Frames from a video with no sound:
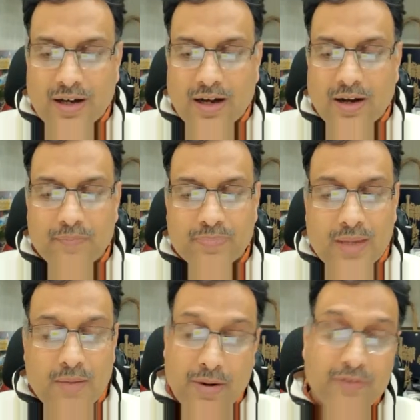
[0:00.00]

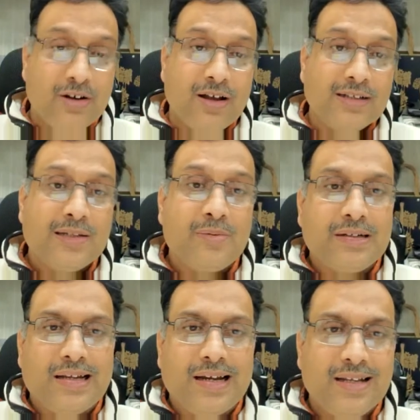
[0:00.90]
But if you're talking
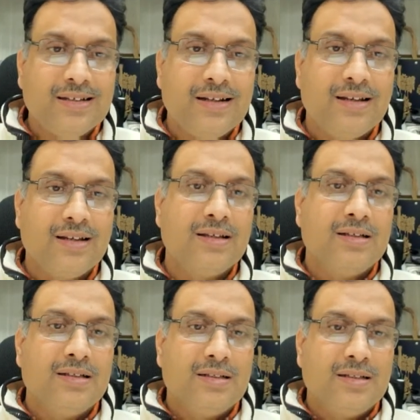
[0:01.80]
about clinical
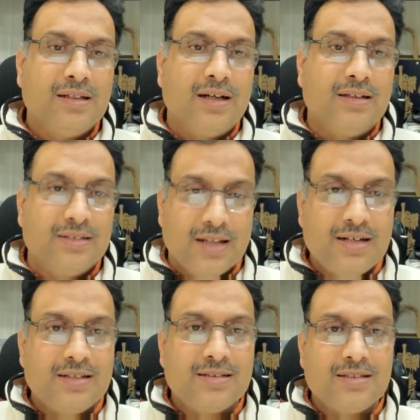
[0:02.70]

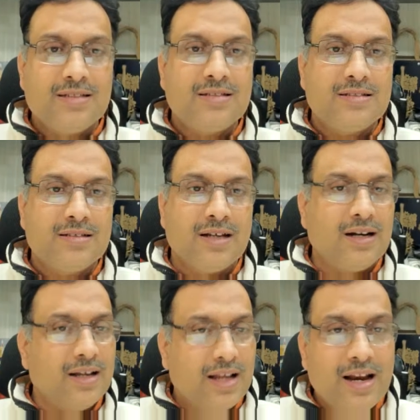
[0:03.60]
geneticist,
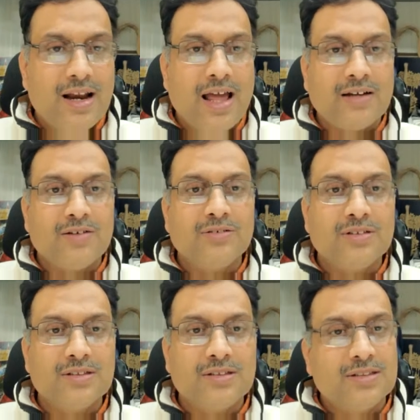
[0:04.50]
DNA
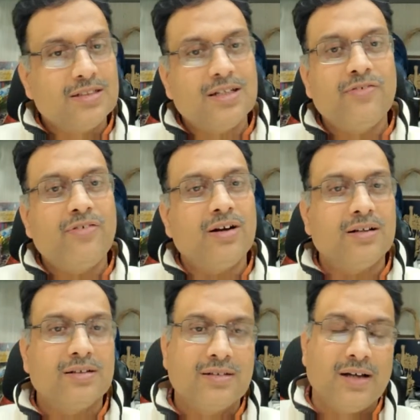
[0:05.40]
diagnosis, there's a
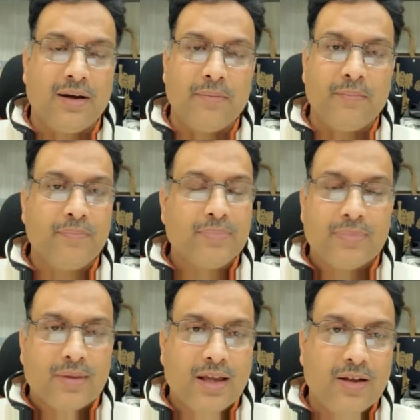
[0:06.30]
different
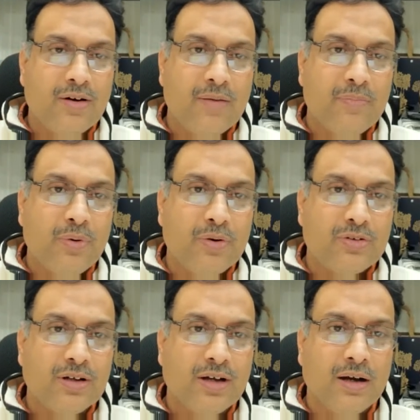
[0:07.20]
approach.
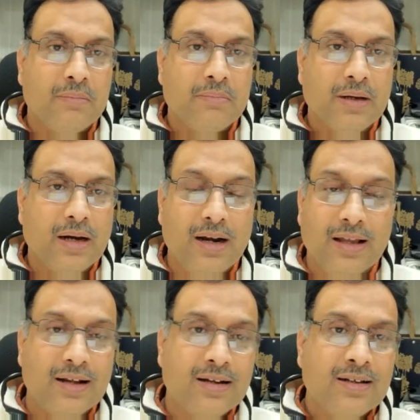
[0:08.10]

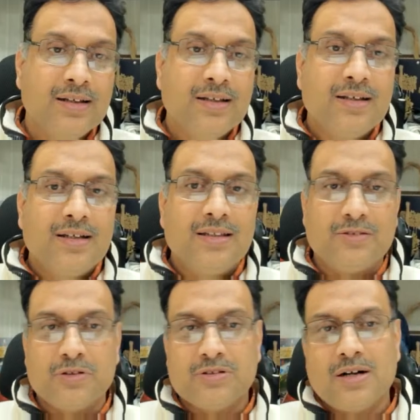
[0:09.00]
Earlier,
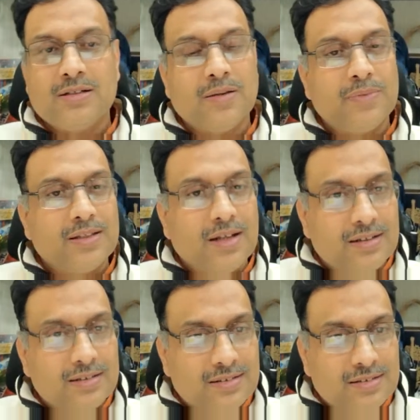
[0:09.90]
this was not something that
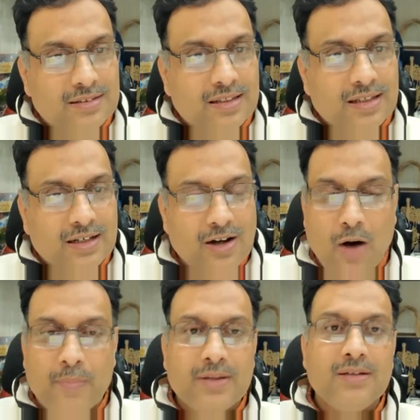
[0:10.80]
is
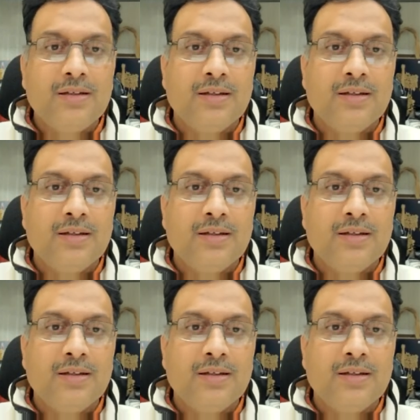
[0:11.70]
common.